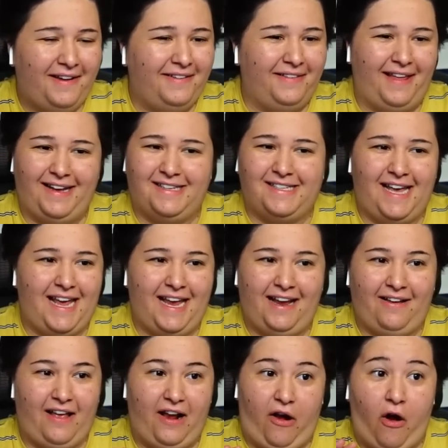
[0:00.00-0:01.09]
like saying,
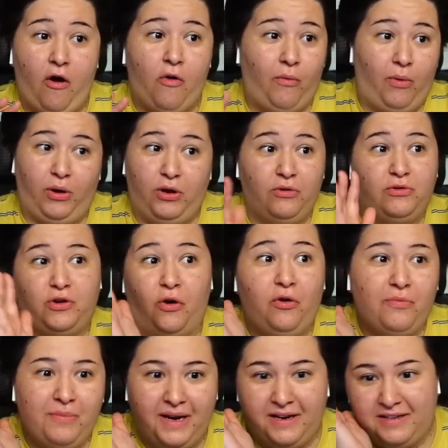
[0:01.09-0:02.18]
like, oh, well, you
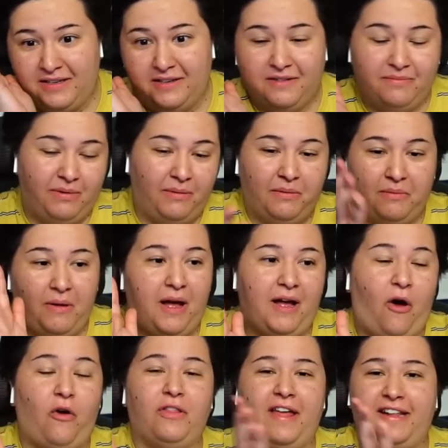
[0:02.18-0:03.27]
told me to blah, blah, blah,
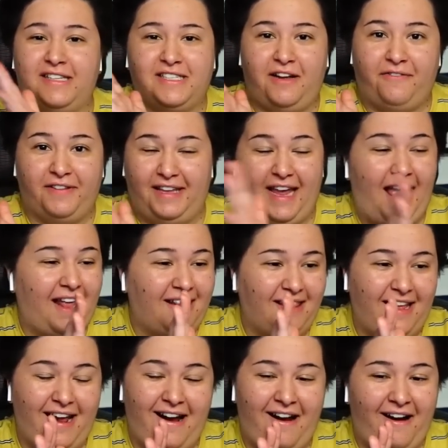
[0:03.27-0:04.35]
all that stuff at the end
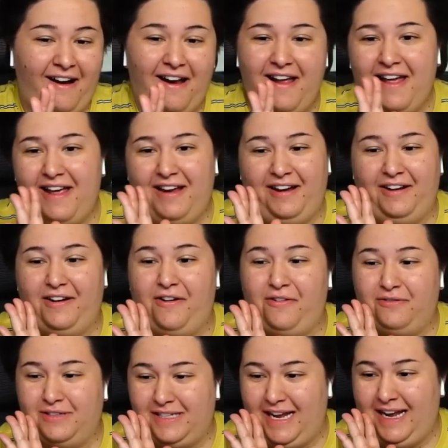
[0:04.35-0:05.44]
there, you
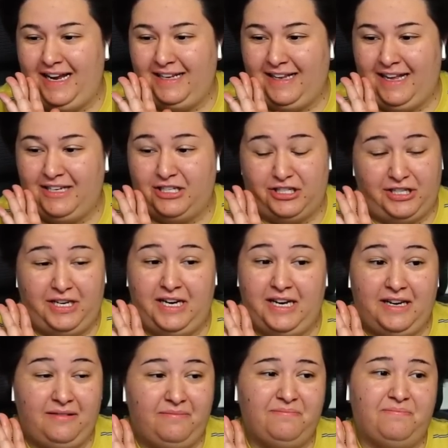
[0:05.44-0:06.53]
know, saying that
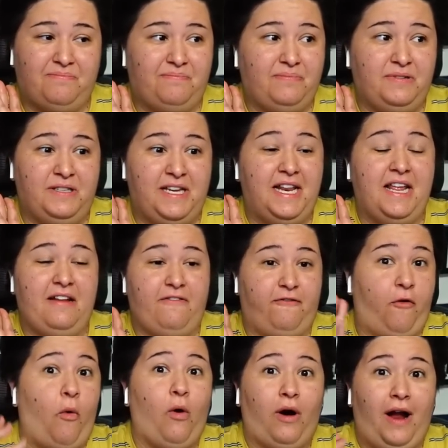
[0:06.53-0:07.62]
she did it
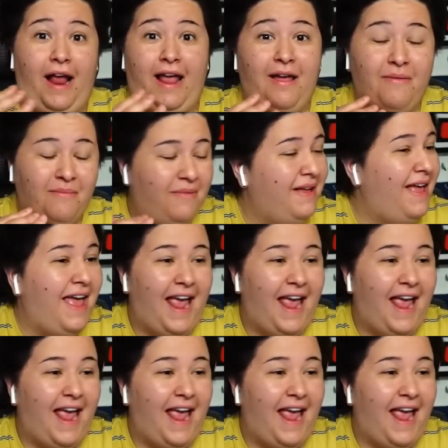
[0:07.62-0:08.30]
for him.